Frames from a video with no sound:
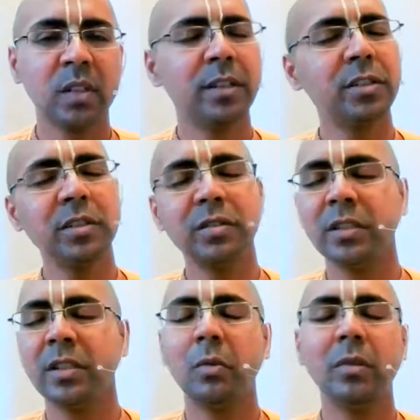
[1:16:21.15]
richest
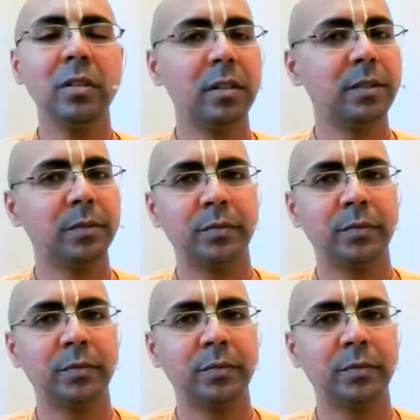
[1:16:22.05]
in the world.